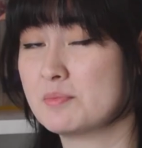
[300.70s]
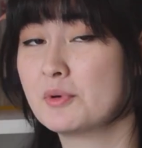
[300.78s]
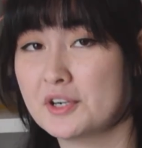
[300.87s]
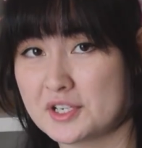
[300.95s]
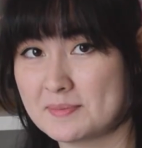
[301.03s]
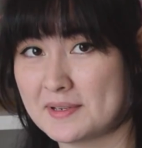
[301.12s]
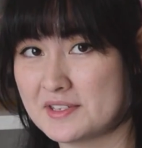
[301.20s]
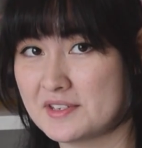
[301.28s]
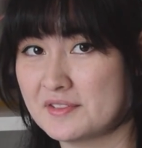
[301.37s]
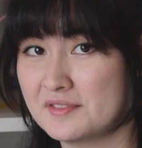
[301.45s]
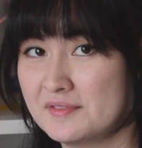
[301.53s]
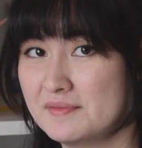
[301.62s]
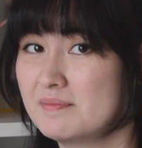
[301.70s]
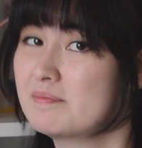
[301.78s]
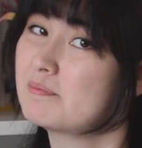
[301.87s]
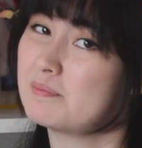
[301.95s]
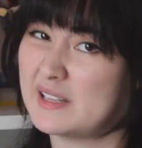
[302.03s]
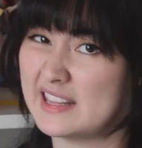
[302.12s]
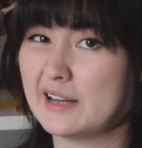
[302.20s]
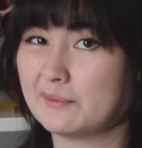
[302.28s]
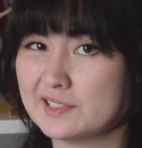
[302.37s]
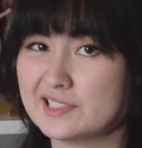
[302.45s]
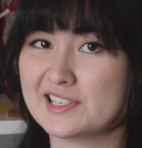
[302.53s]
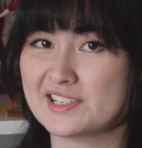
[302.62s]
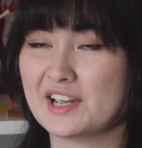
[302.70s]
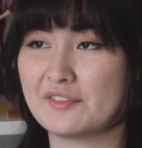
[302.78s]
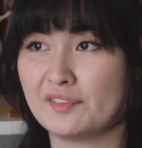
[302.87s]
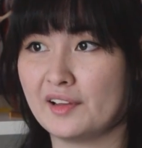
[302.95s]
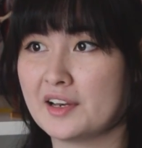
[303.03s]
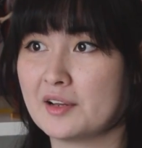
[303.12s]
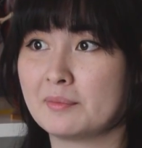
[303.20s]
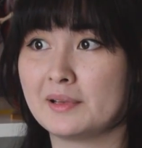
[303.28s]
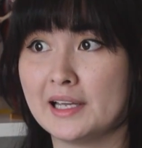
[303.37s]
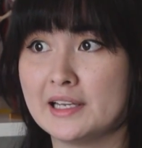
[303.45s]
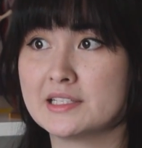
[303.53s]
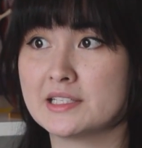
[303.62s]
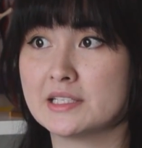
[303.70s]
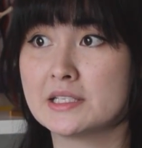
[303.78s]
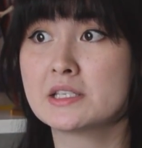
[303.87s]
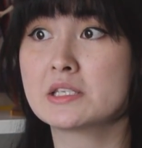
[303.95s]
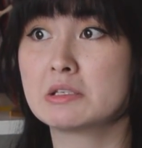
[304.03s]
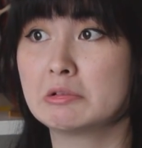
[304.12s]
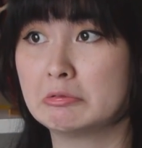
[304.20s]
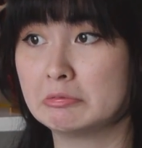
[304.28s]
more expensive, but that one does have light up lanterns.